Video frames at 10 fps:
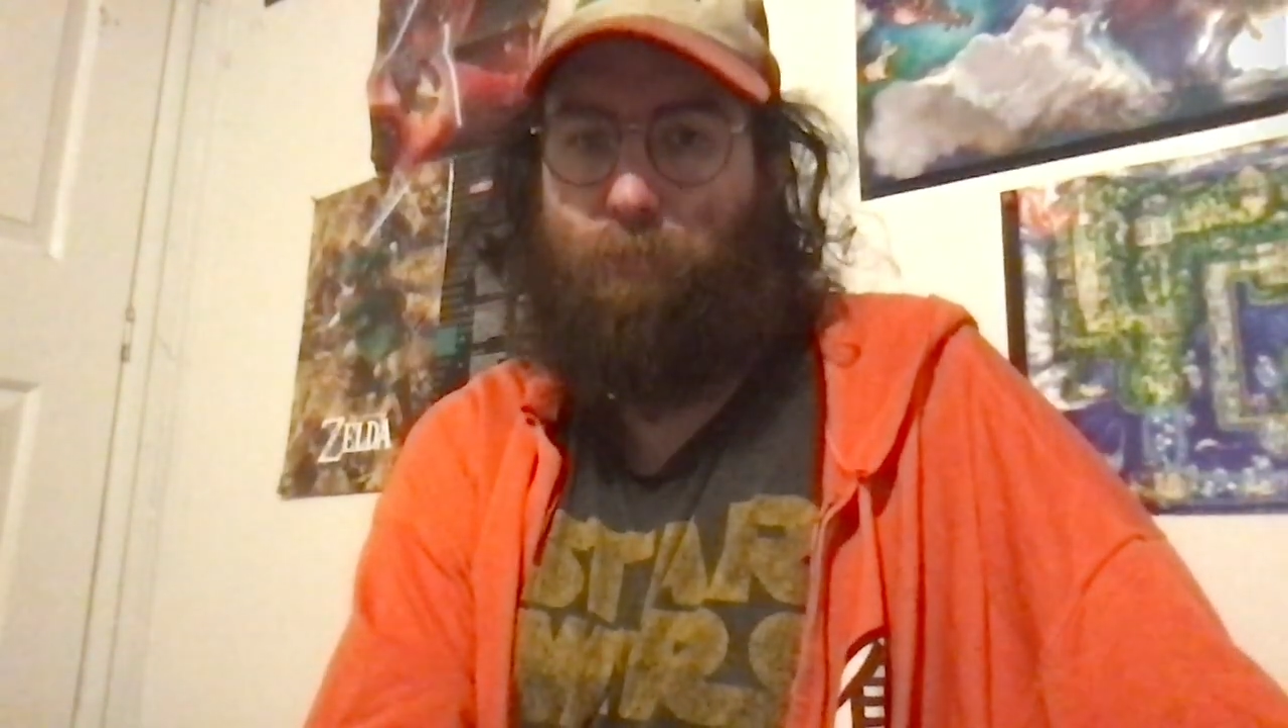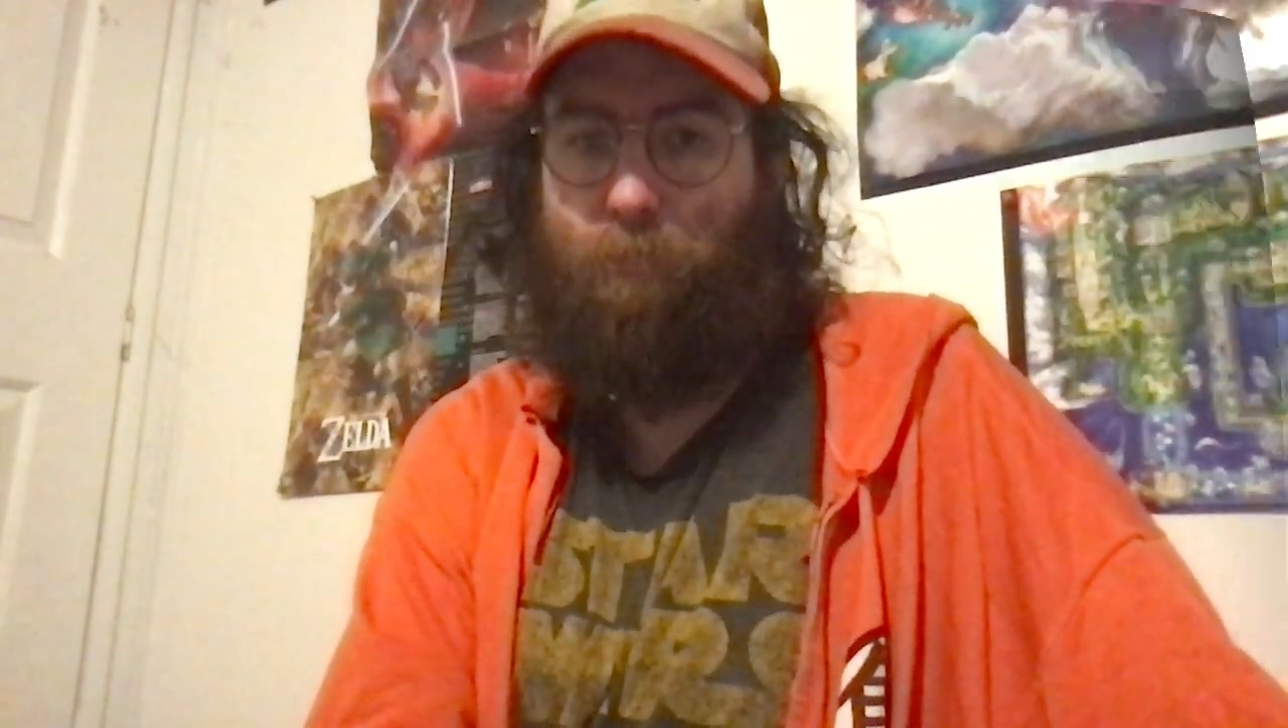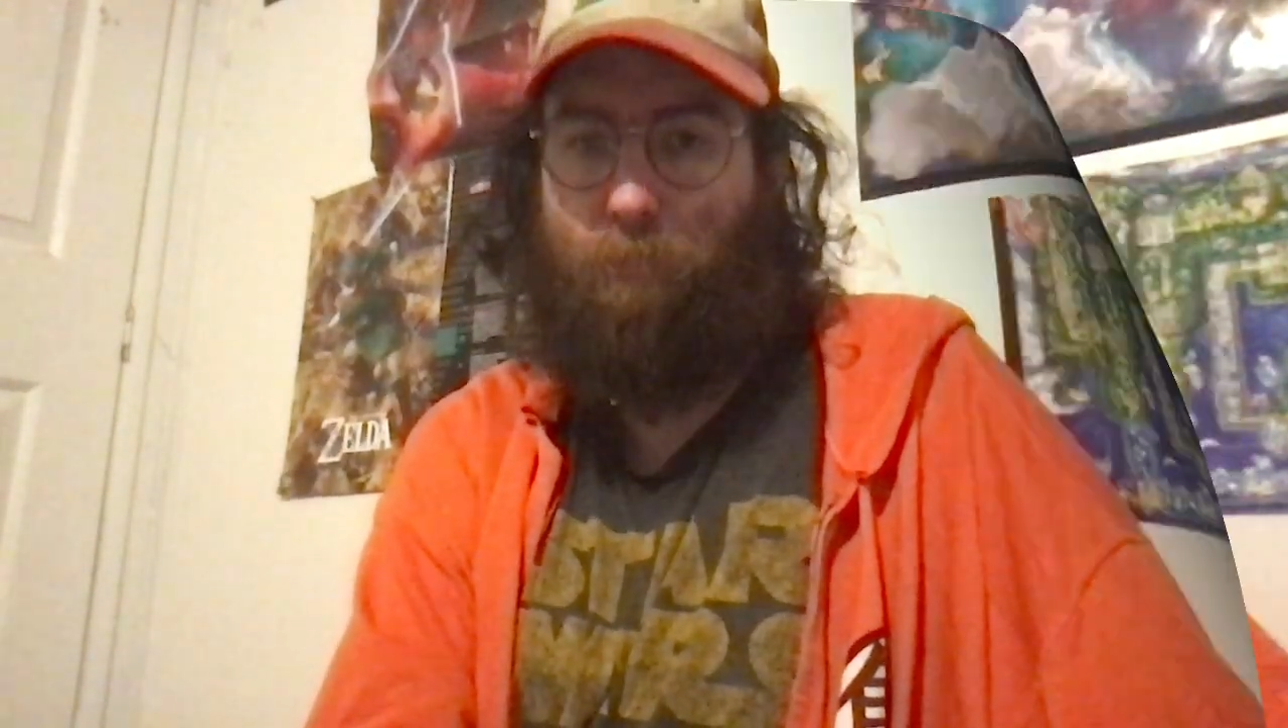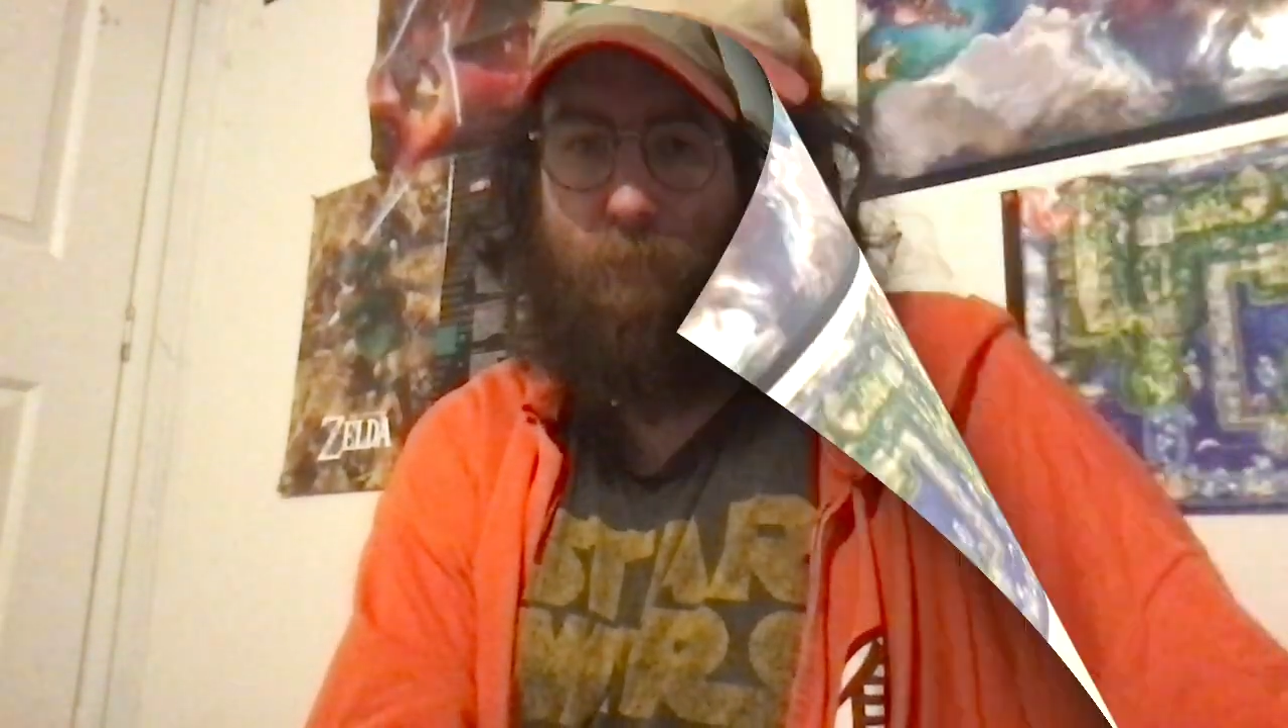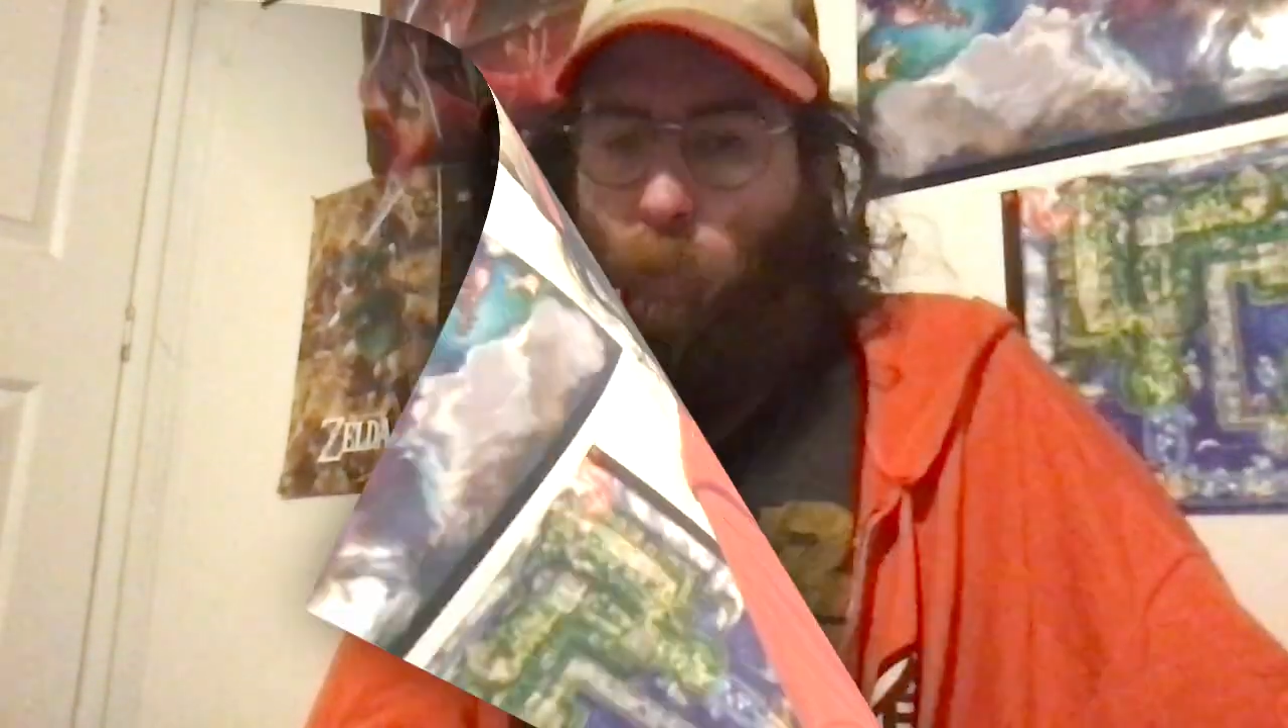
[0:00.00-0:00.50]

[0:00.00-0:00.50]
I will